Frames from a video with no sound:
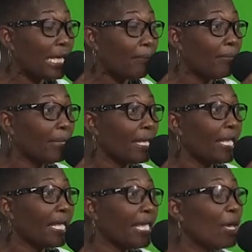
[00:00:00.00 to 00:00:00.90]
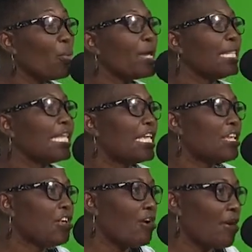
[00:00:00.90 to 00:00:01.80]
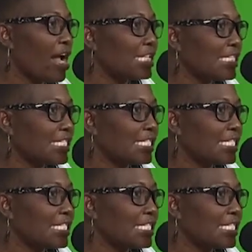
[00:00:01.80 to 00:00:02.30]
him, he will hear us.